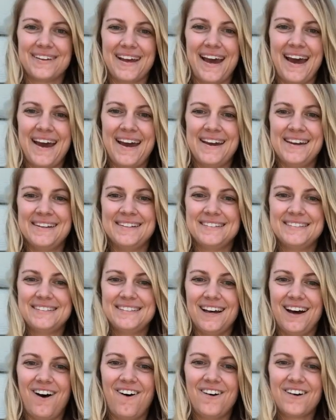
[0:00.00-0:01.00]
And
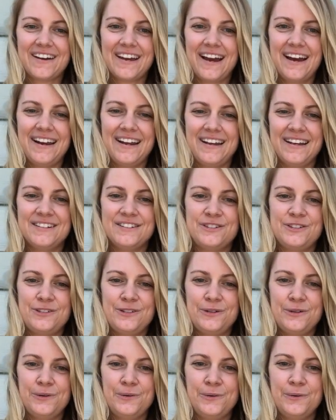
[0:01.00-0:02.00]
I'll get
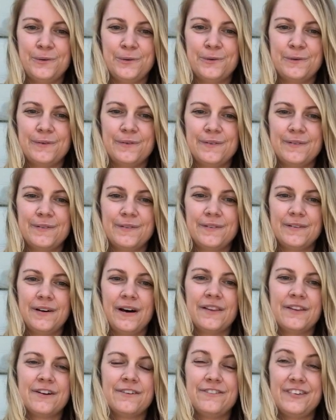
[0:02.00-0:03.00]
into
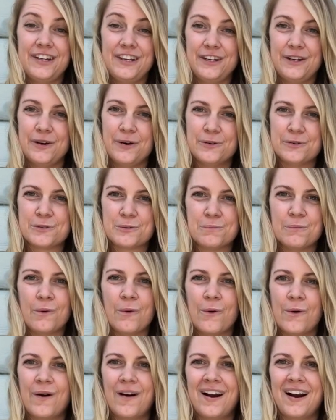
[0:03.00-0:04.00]
other videos
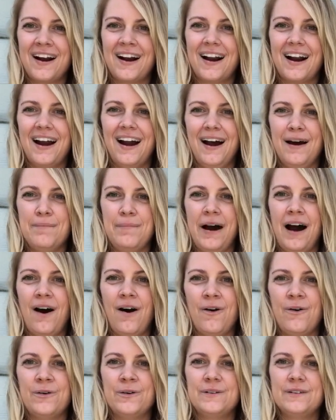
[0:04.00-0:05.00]
more
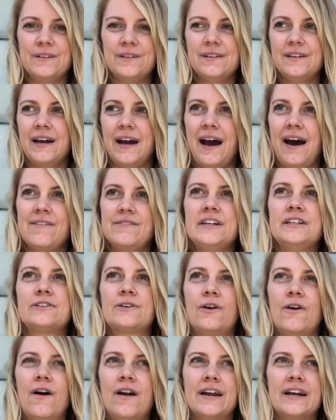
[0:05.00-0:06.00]
about having
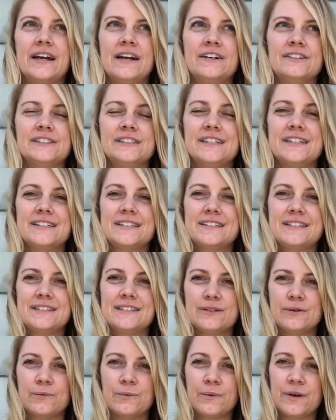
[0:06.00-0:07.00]
chronic
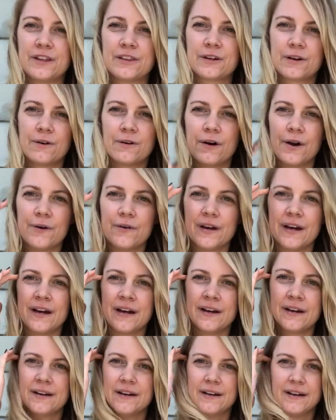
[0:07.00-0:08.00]
illness with
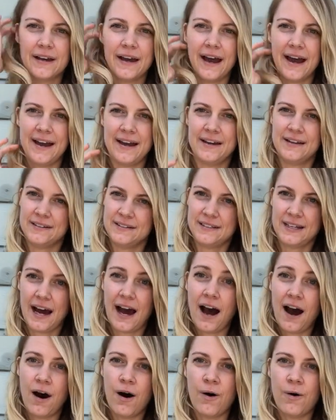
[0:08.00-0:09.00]
corona and
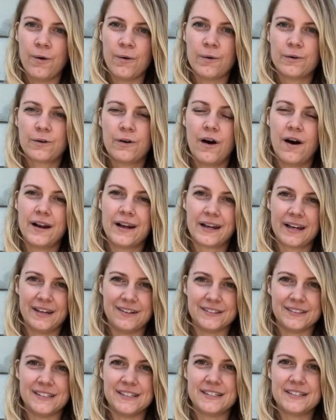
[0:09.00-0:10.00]
how chronic
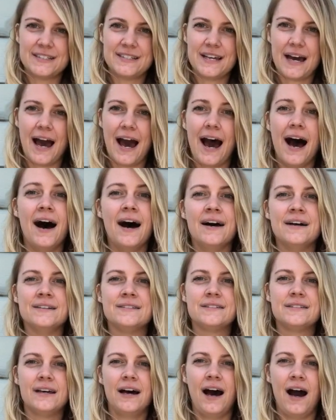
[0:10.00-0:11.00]
illness
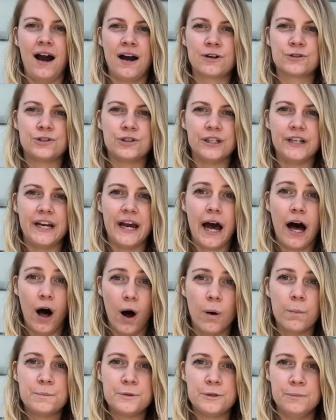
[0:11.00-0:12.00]
has actually
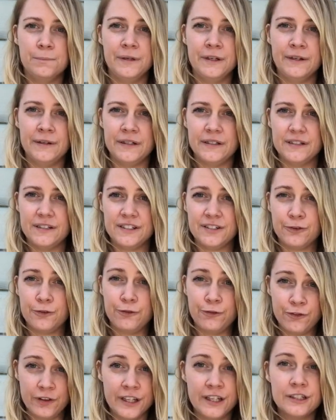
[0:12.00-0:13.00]
helped me
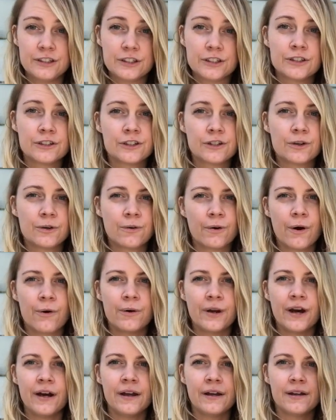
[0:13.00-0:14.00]
defeat
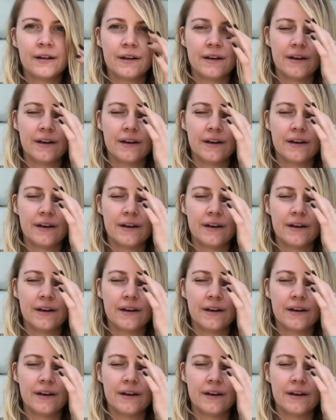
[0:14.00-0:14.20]
corona,